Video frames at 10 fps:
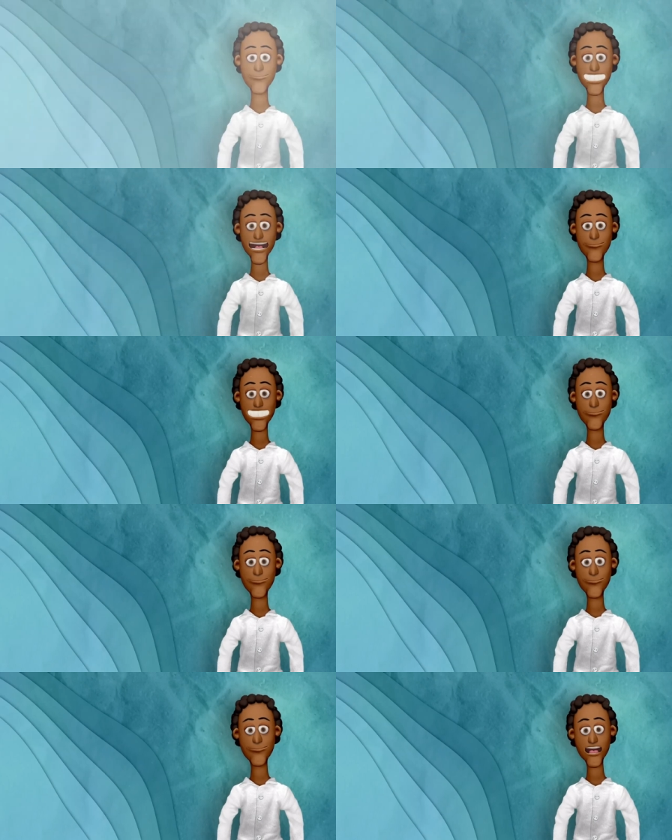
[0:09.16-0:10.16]
the task
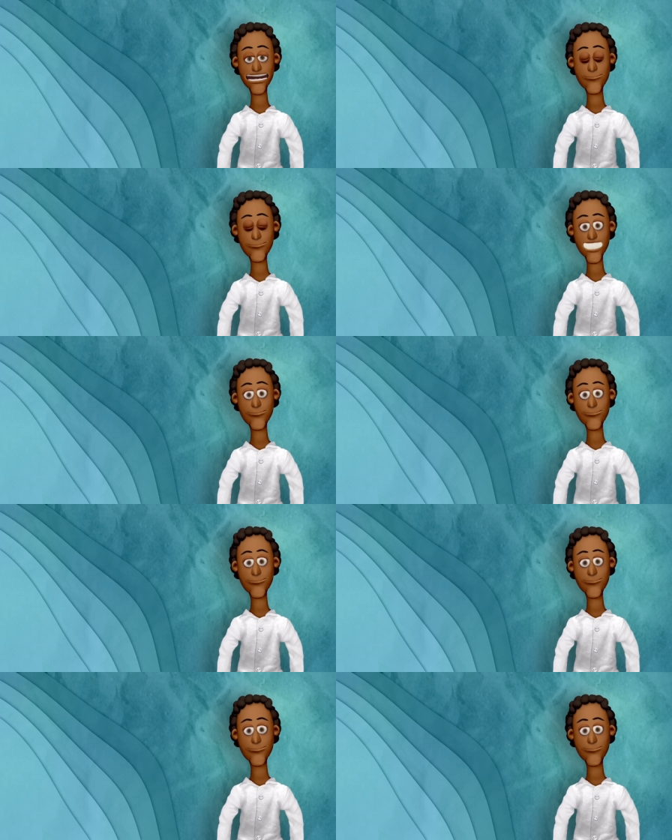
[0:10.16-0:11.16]
of every lecturer
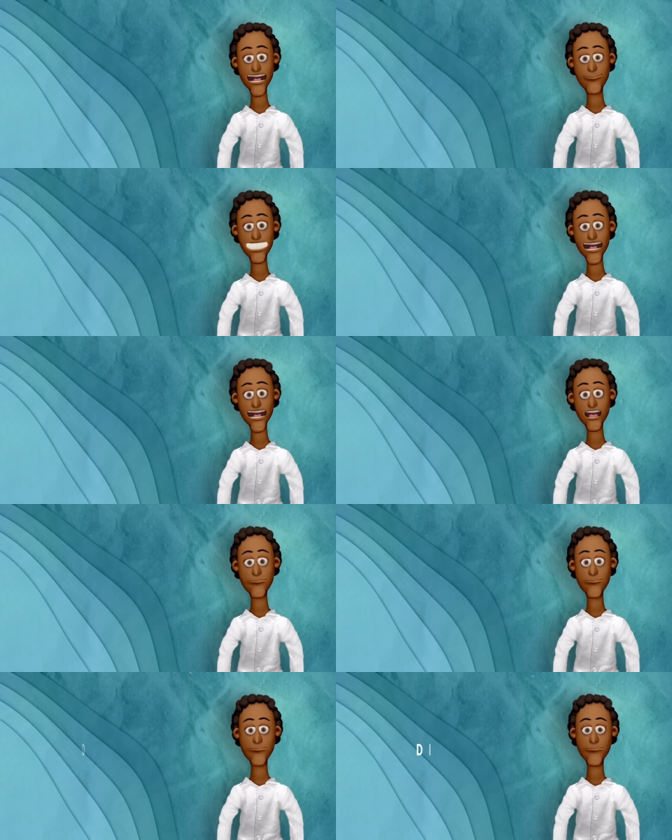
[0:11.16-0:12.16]
to
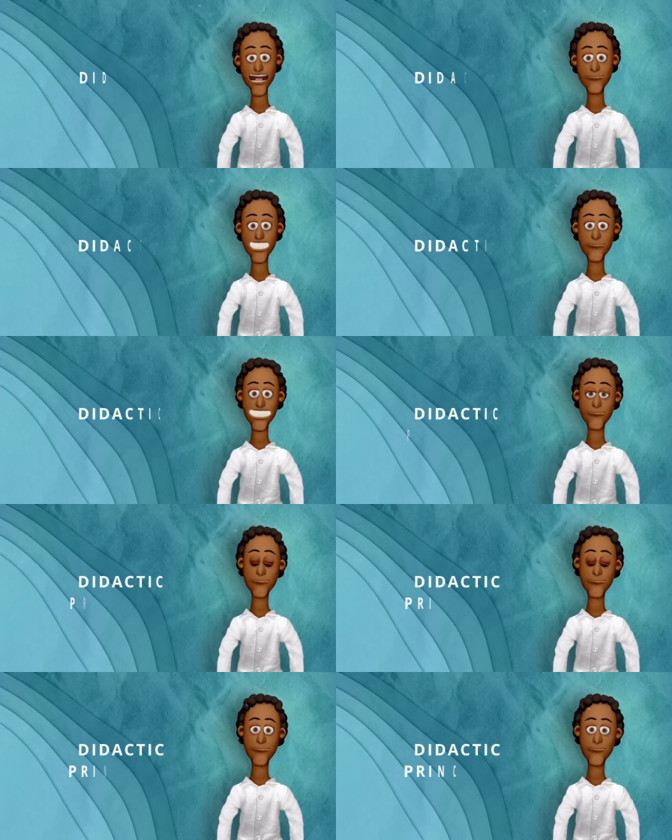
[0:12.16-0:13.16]
consider the
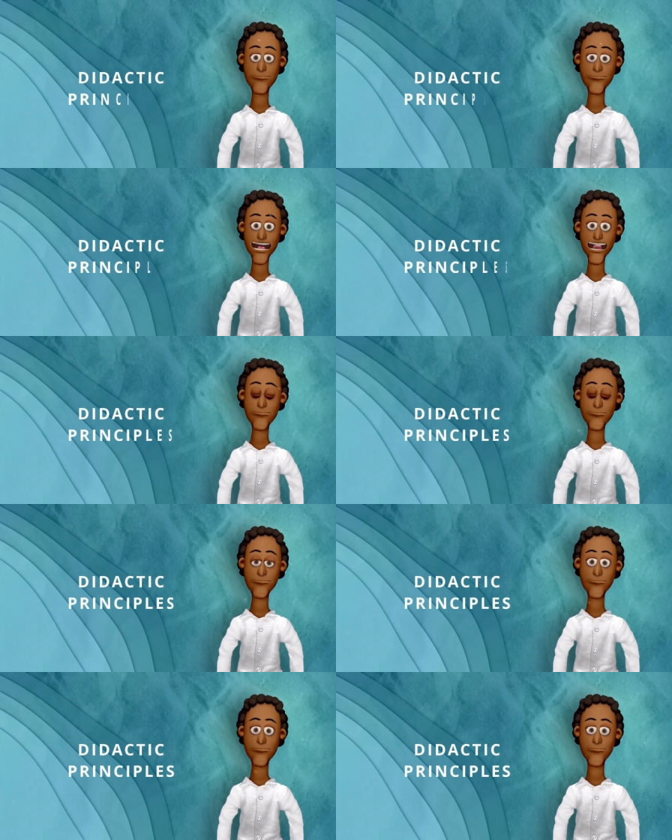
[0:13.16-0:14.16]
didactic principles
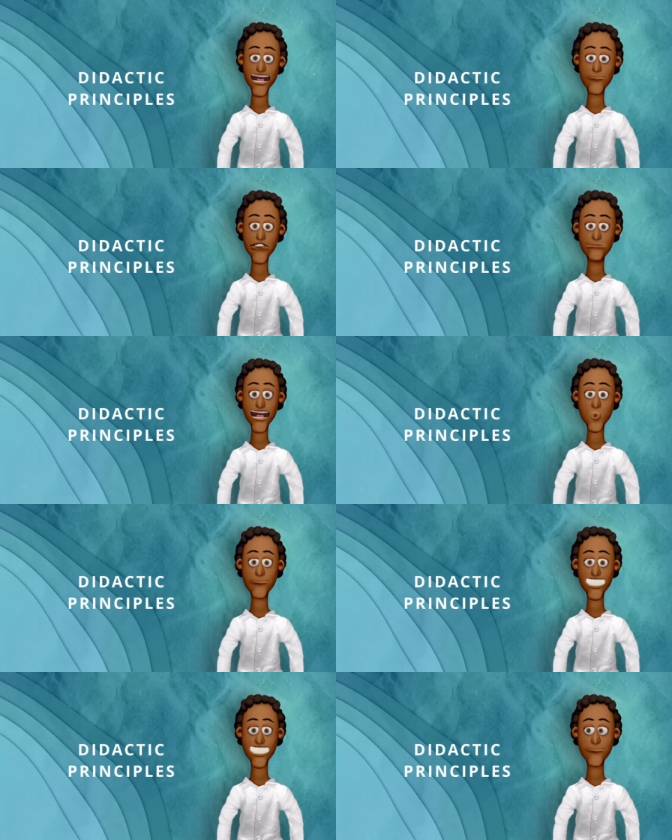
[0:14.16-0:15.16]
known from
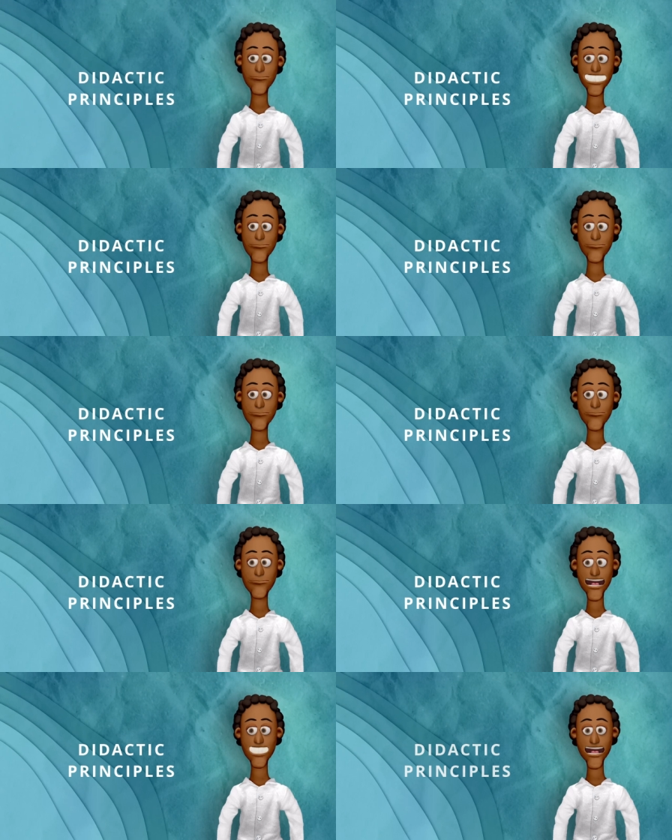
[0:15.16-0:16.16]
learning research
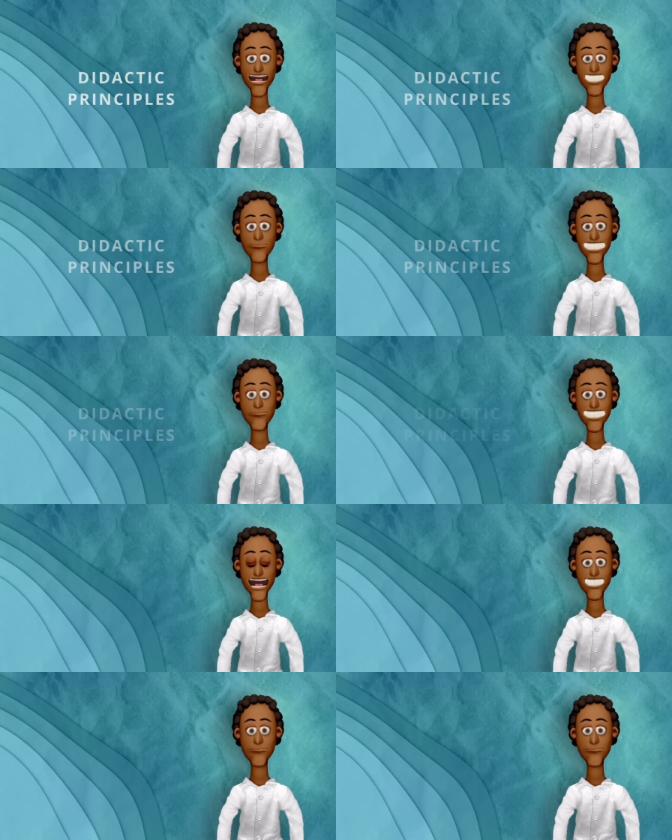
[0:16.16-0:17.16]
in their lesson
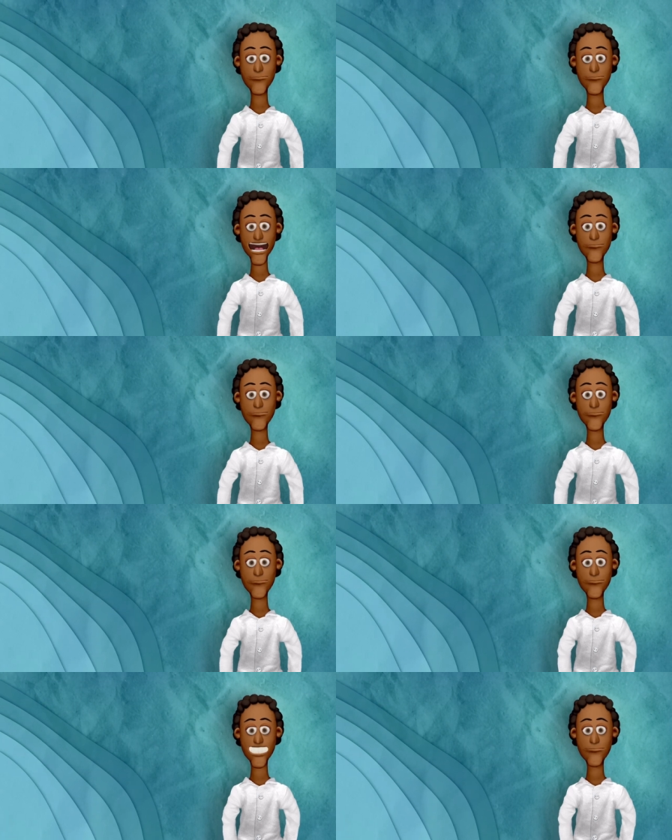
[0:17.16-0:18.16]
planning and
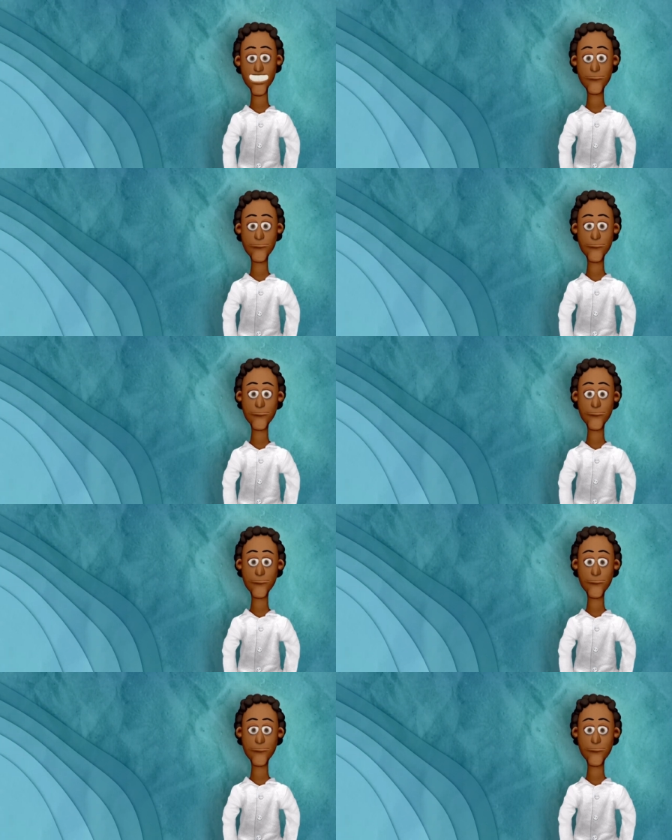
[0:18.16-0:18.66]
execution.